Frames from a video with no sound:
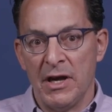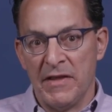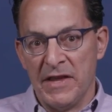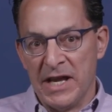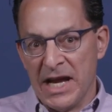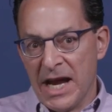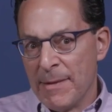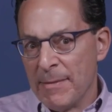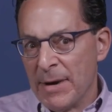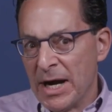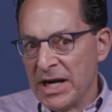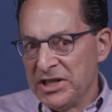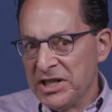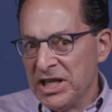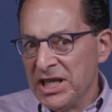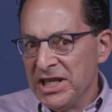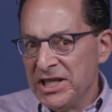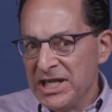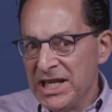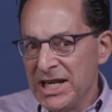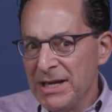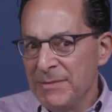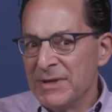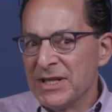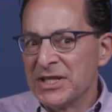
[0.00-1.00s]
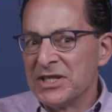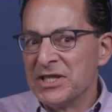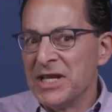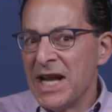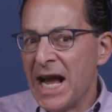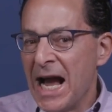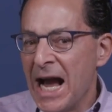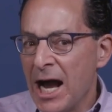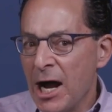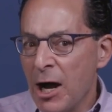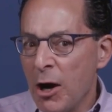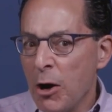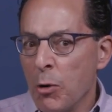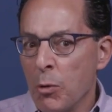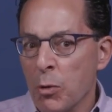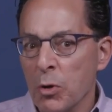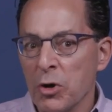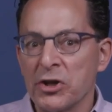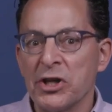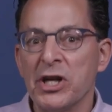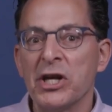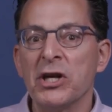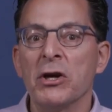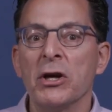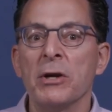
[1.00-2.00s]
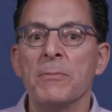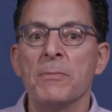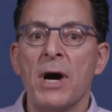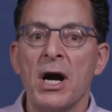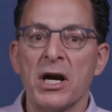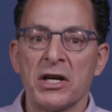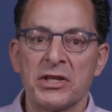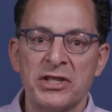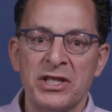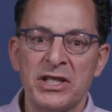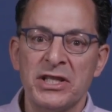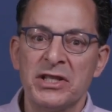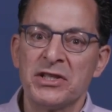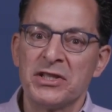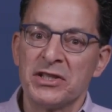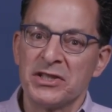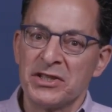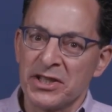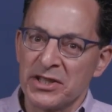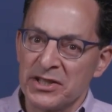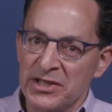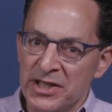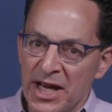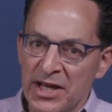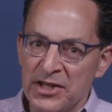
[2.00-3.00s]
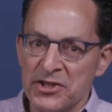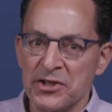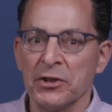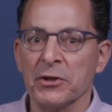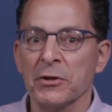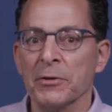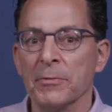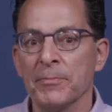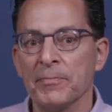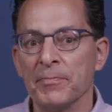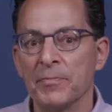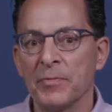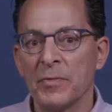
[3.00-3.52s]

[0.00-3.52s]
The MIT team is now working on MOXIE's successor,